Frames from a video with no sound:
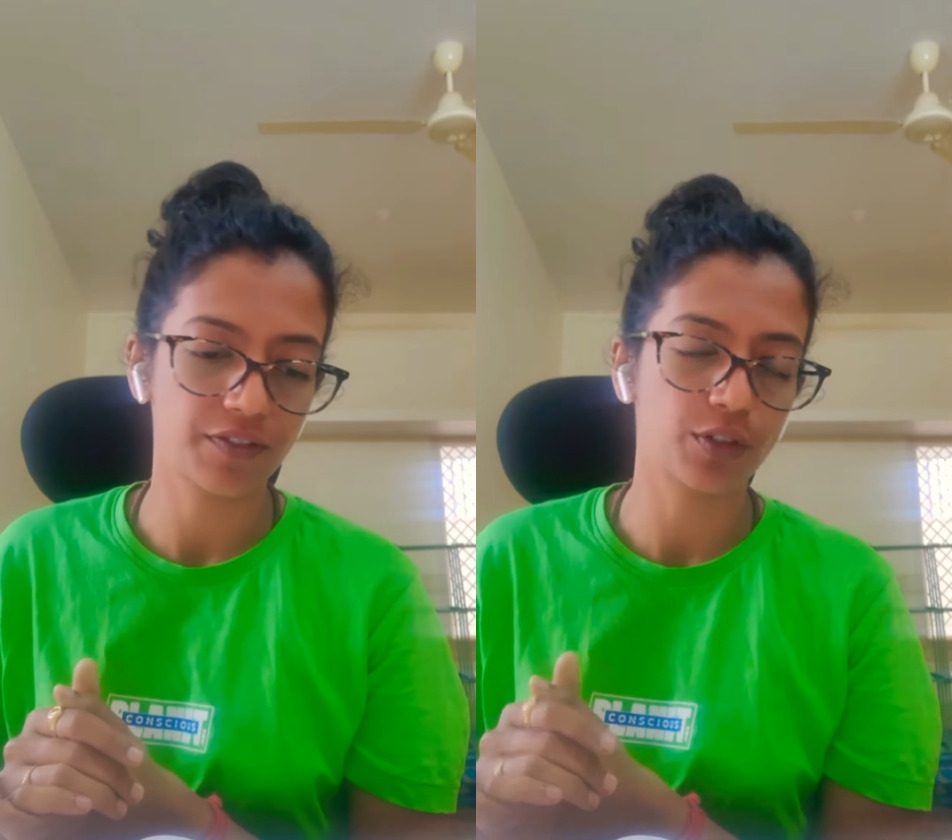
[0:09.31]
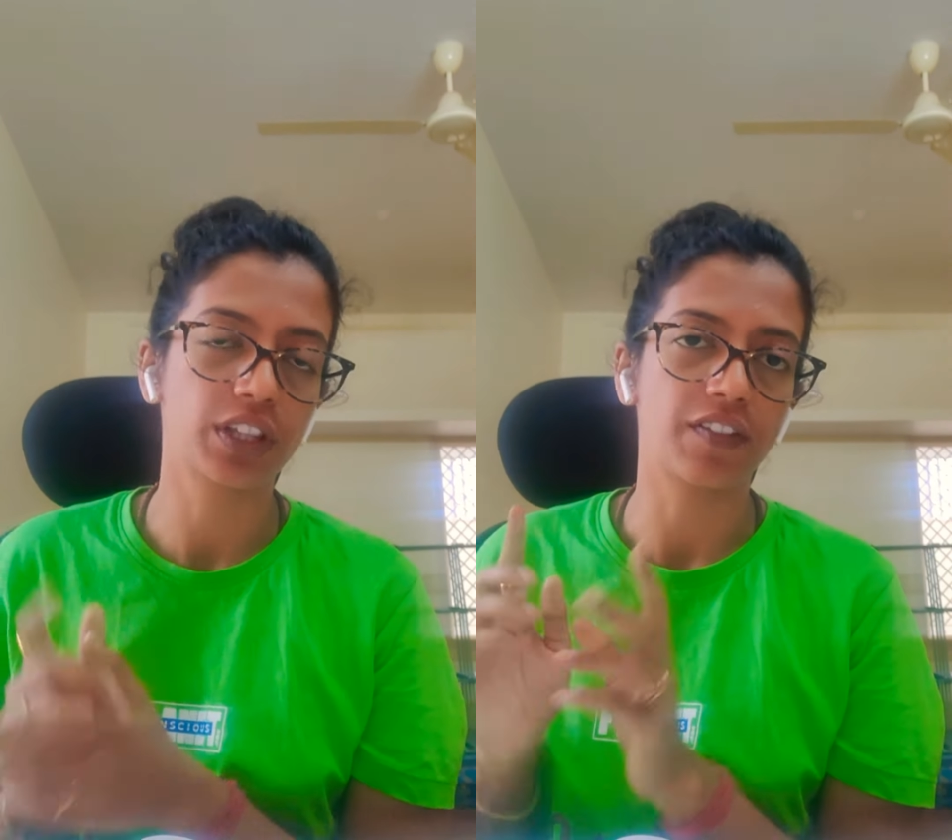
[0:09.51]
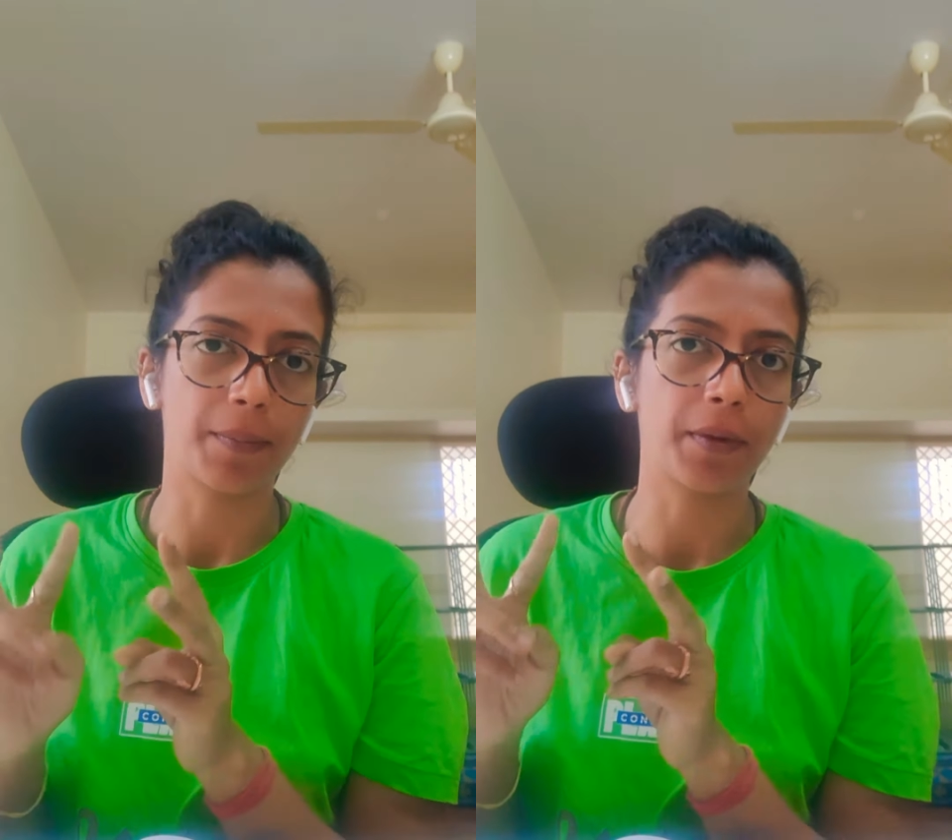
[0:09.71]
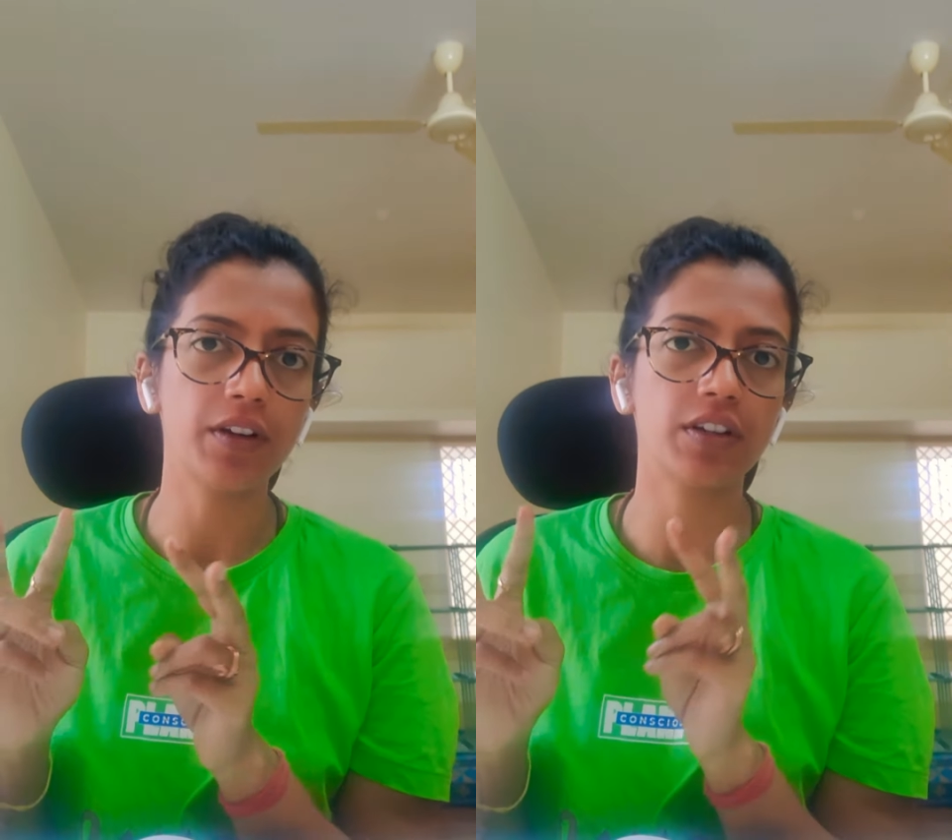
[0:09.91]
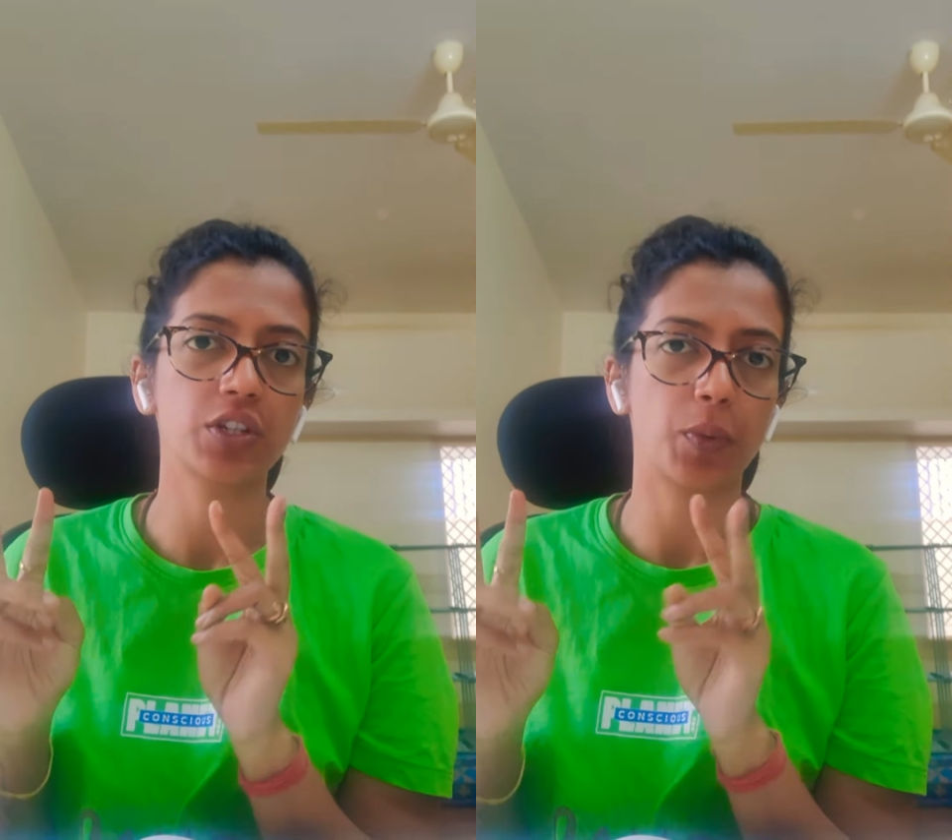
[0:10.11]
for
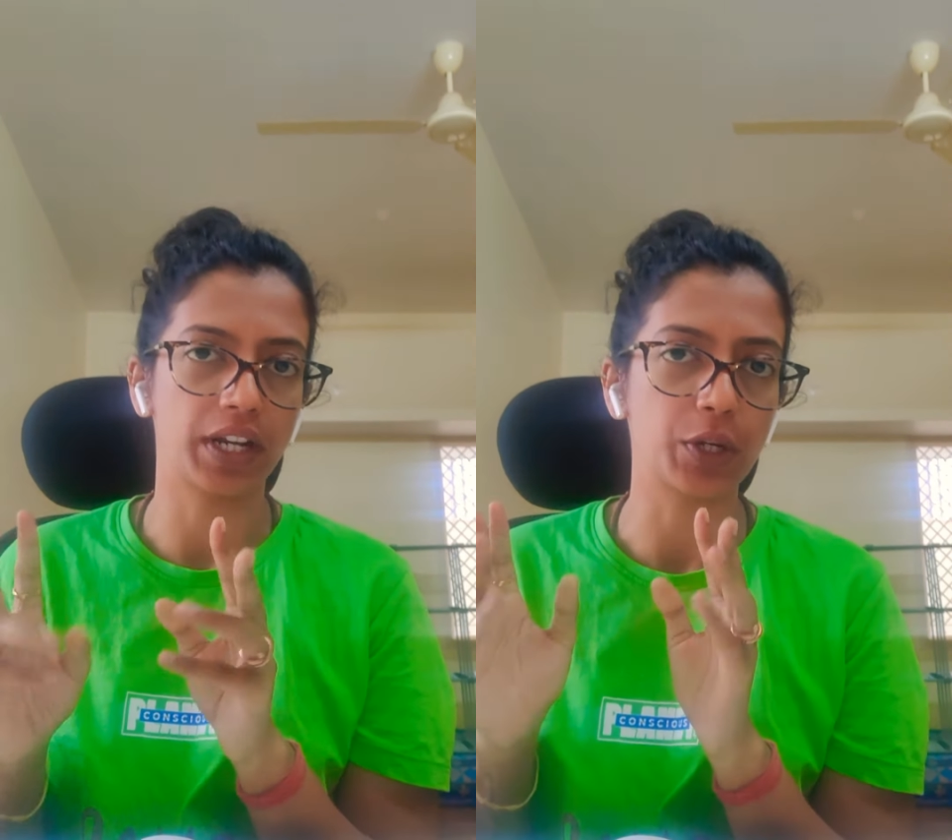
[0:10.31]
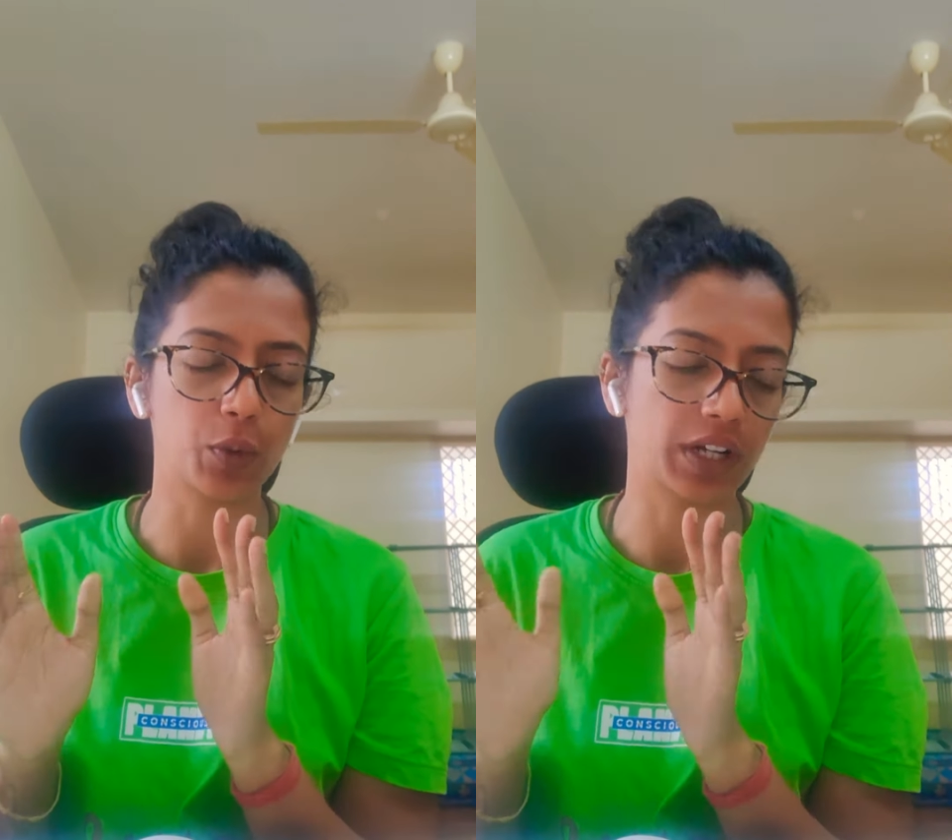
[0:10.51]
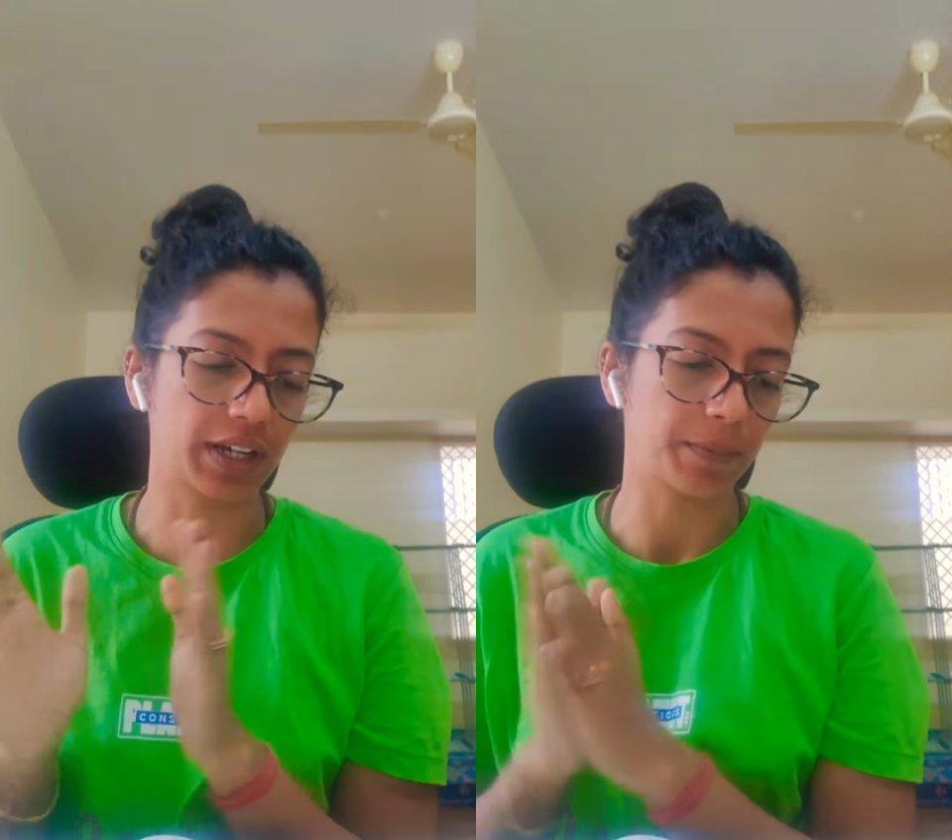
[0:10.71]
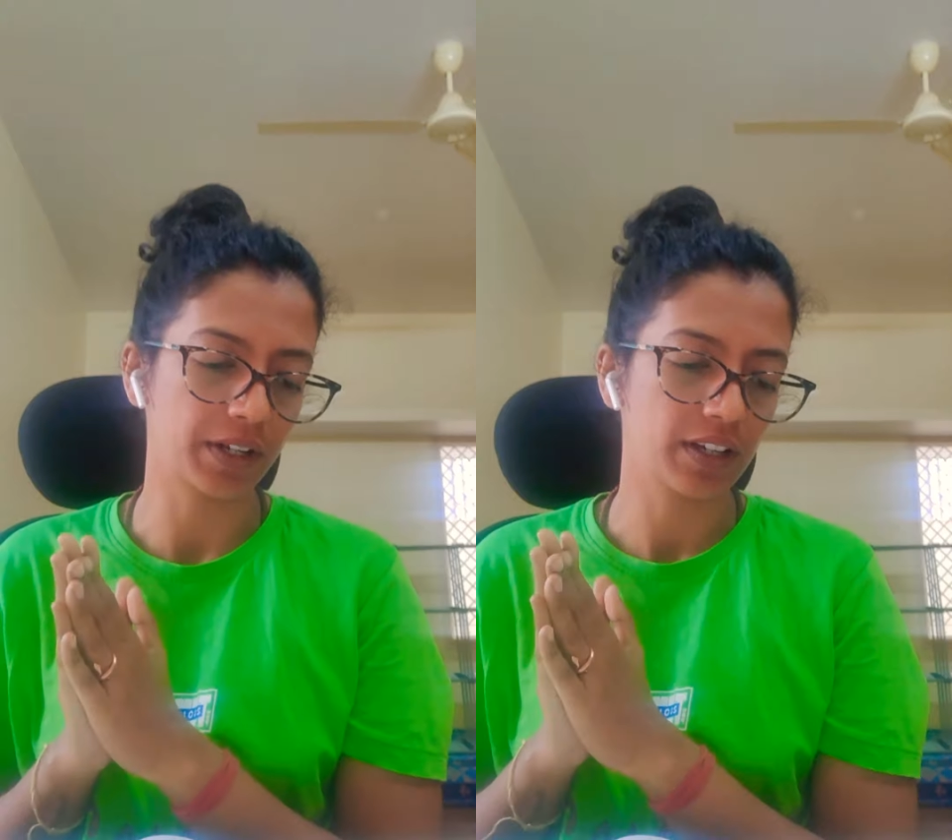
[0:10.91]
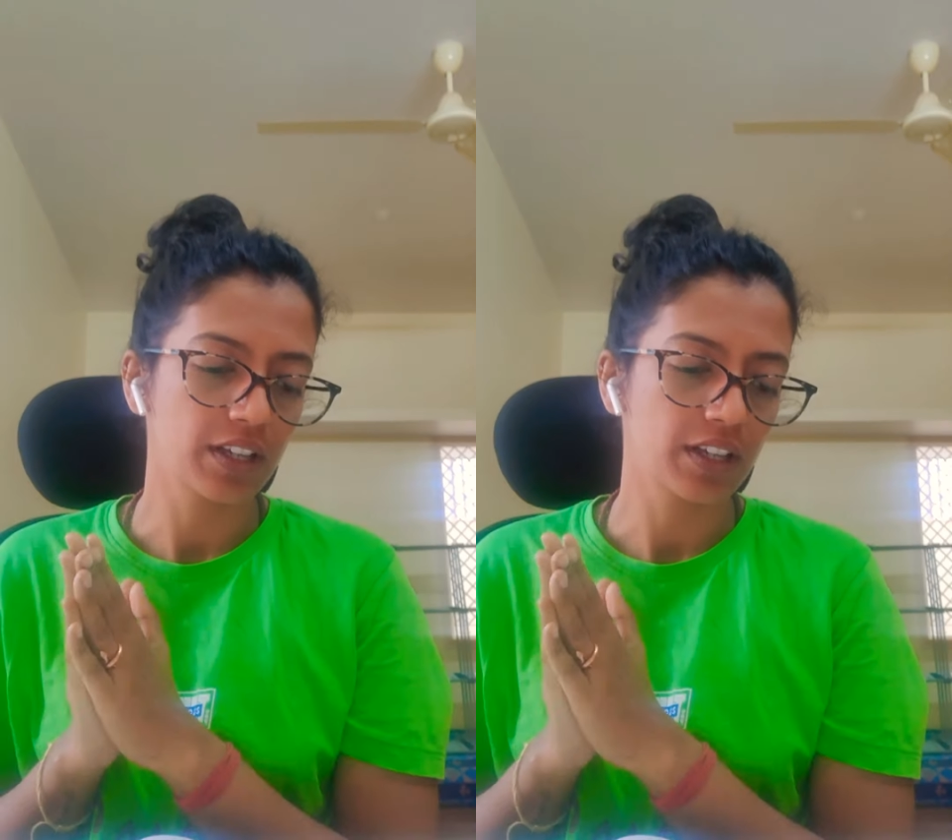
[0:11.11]
November 22 attempt.